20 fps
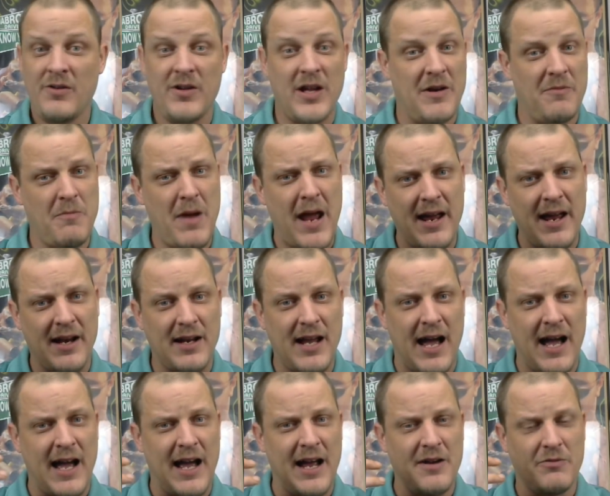And
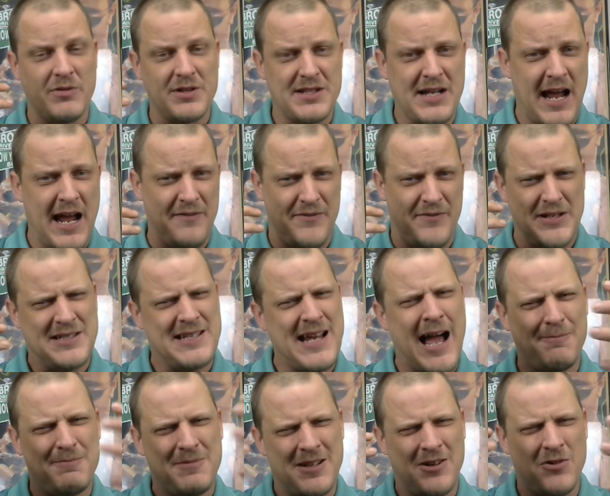Mankind was kind of
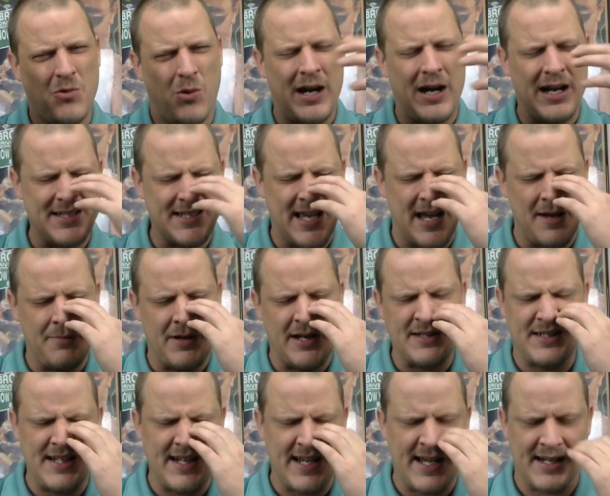adopted quasi by
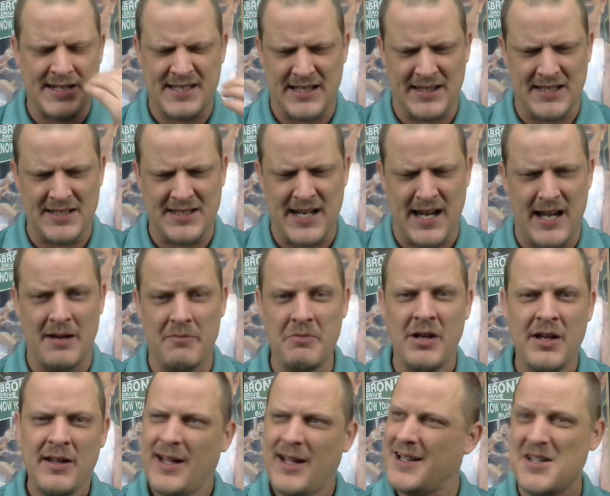DX at the time.
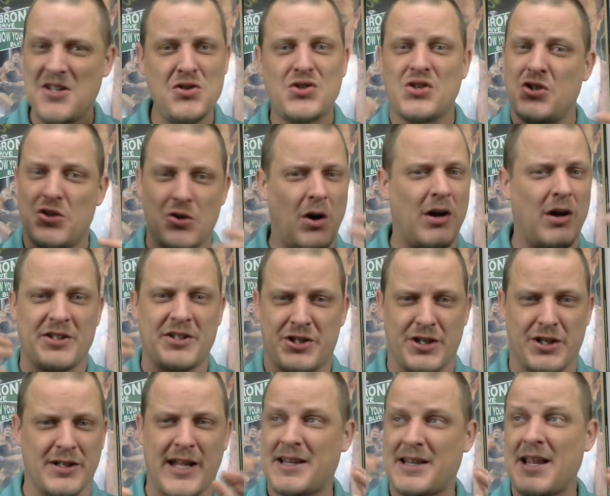They used to do all this
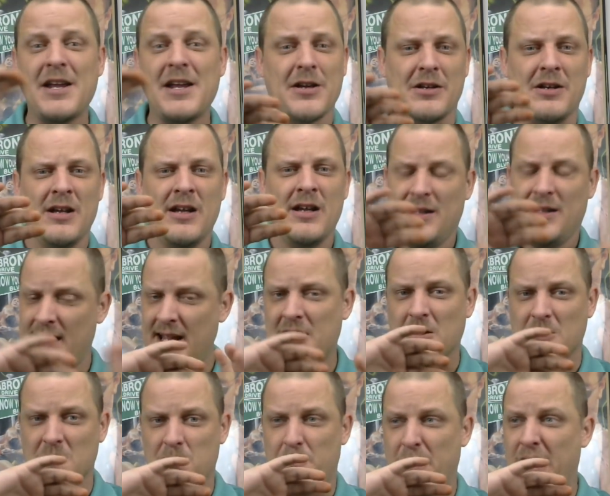shit. Like they could, they
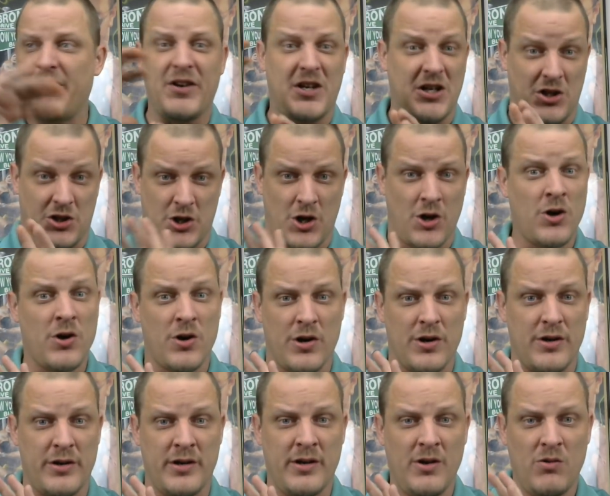could pivot and
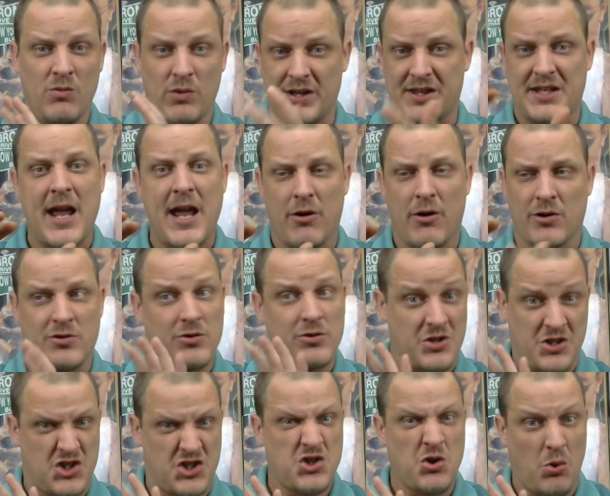turn with
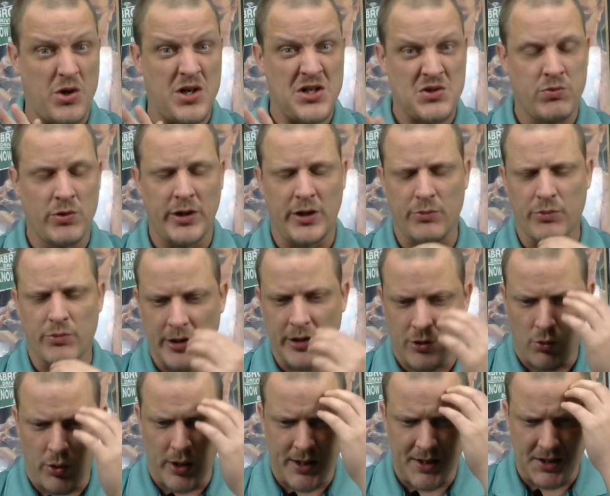characters and stories really, really
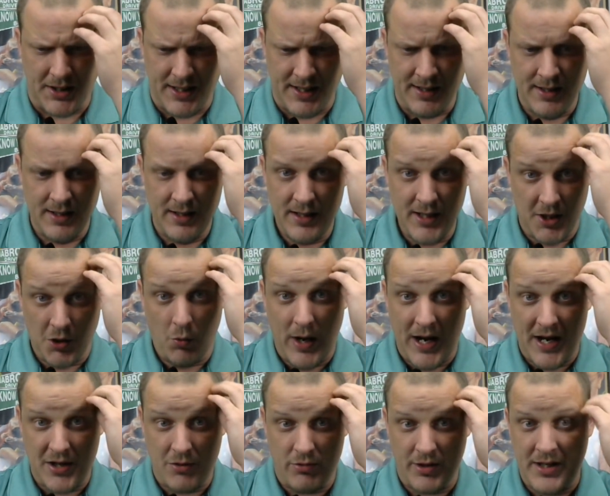quickly in a
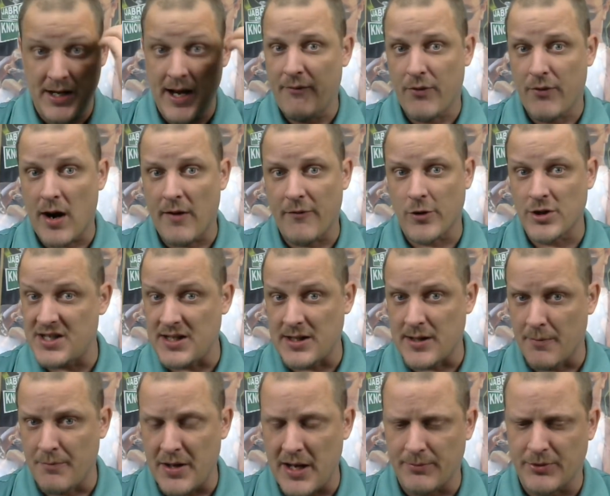way you would never ever see
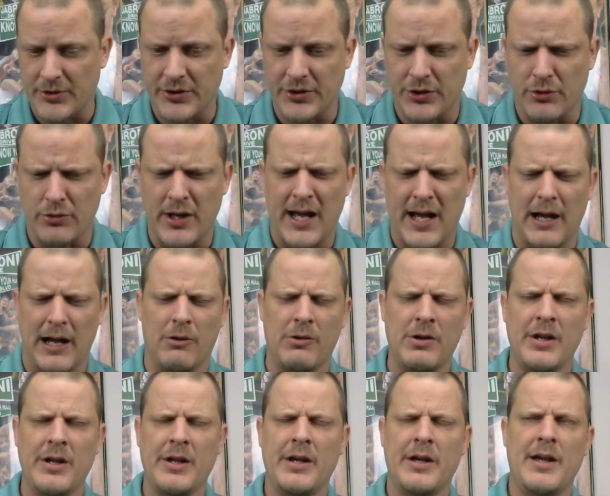them be able to do now.
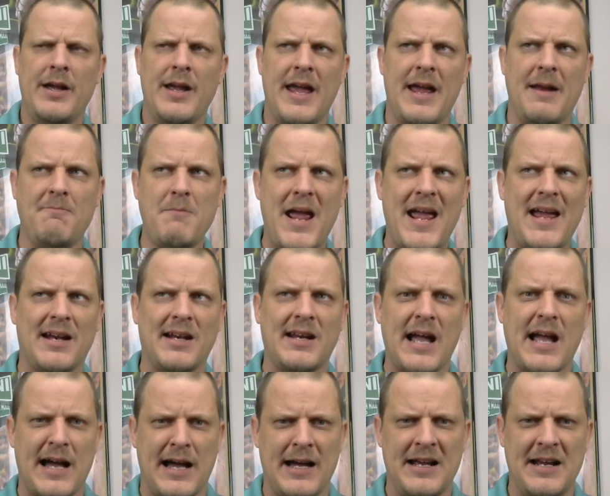And
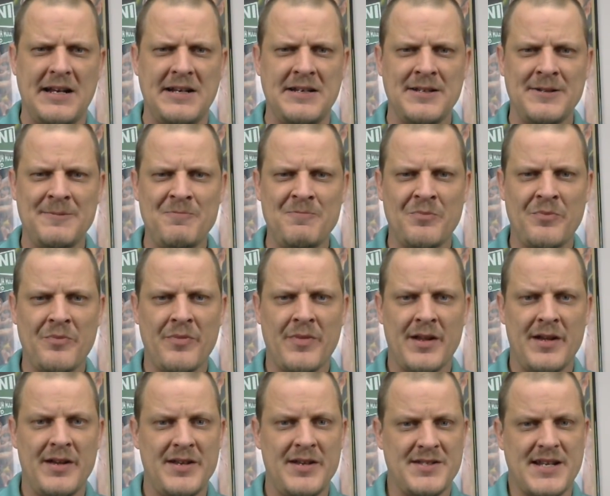Mankind
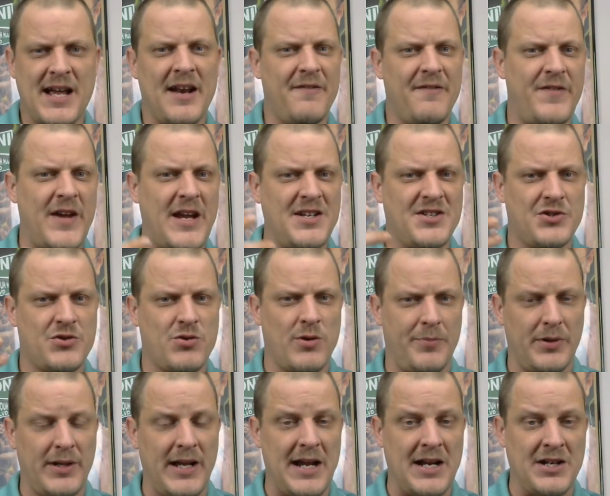has got to face
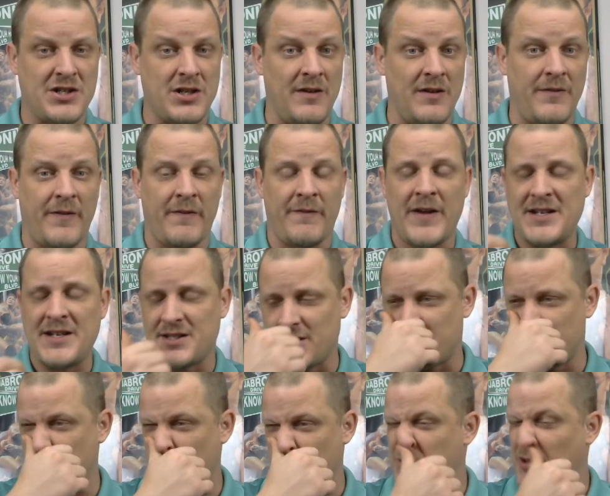Triple H. And if he faces
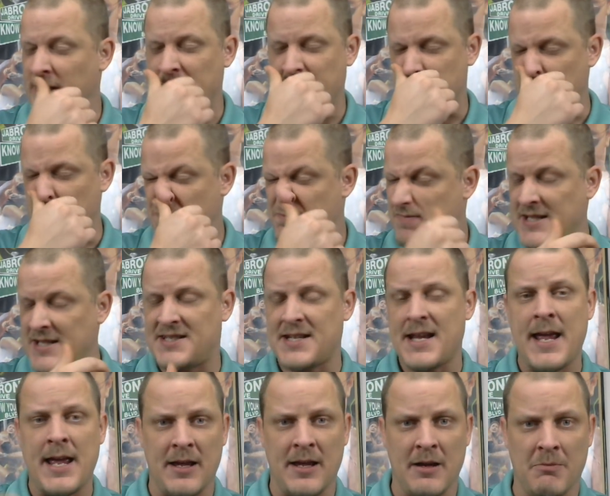Triple H and beats
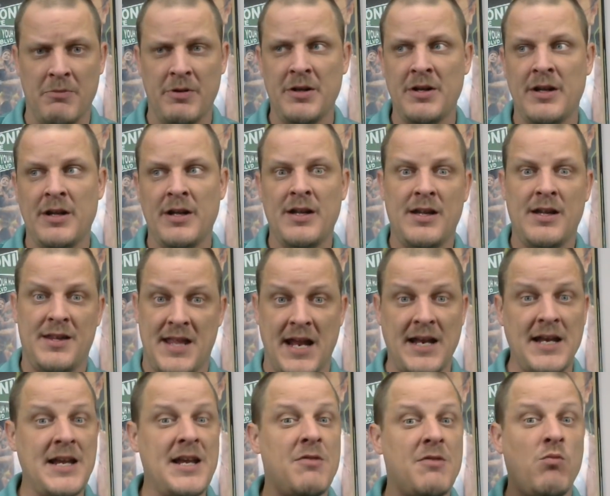him,
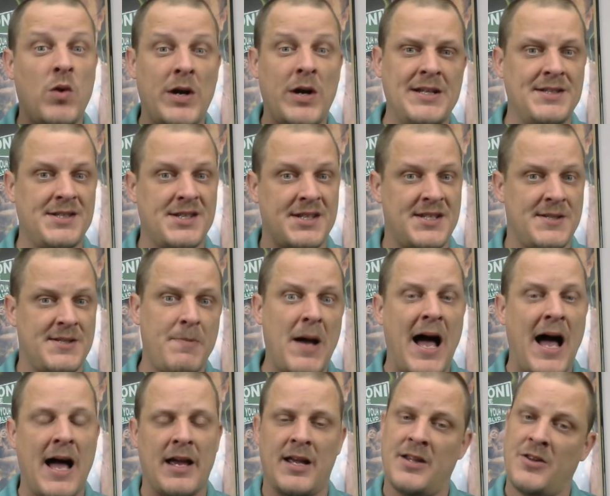then he wins a
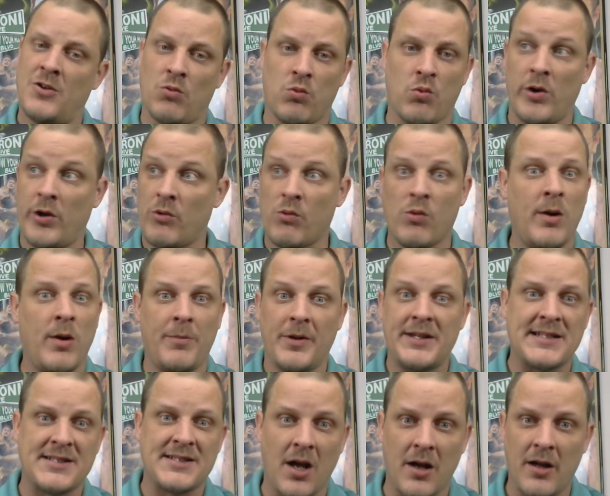spot in the Royal Rumble.
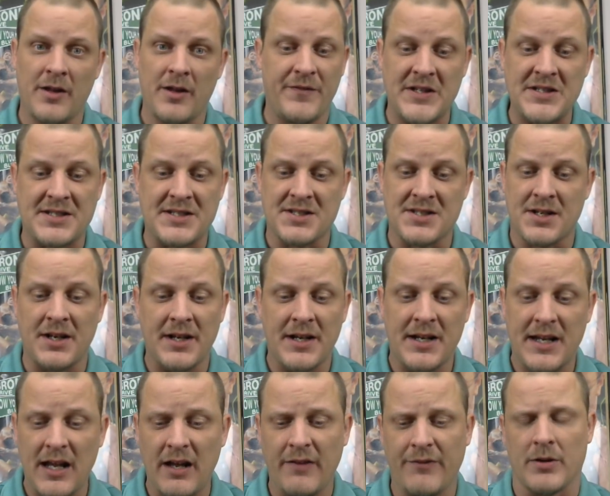That's all Vince is going to
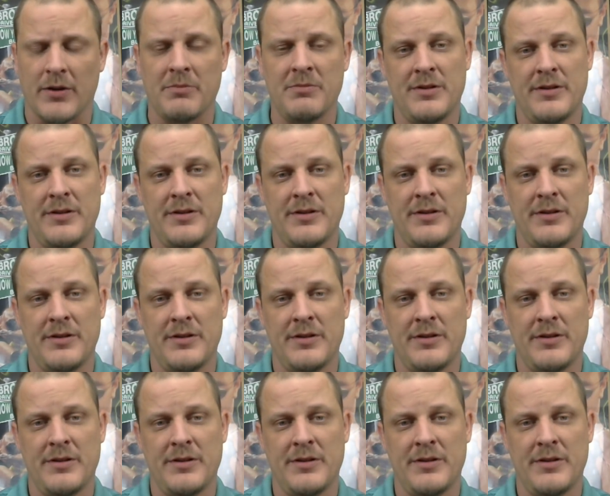give him.